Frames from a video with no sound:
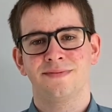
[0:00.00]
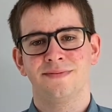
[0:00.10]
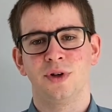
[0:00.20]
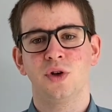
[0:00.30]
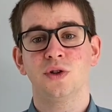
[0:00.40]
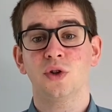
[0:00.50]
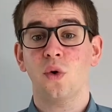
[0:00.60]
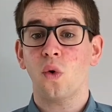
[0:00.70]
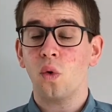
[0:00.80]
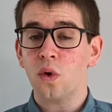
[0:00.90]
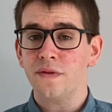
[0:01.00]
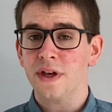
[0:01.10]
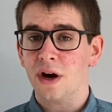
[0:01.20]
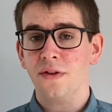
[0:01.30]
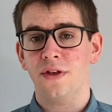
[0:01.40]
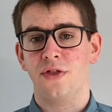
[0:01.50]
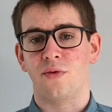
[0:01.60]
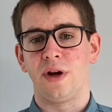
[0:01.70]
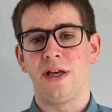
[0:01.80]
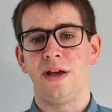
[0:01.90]
because all of the other
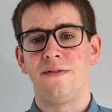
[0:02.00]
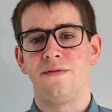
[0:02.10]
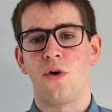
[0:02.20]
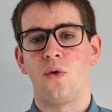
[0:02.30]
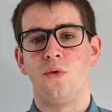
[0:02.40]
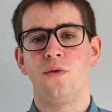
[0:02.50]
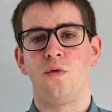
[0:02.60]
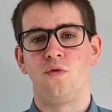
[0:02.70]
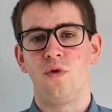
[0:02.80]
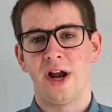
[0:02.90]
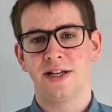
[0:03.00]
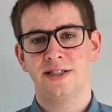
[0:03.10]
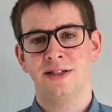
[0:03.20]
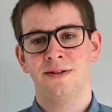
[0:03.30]
3 involve risk.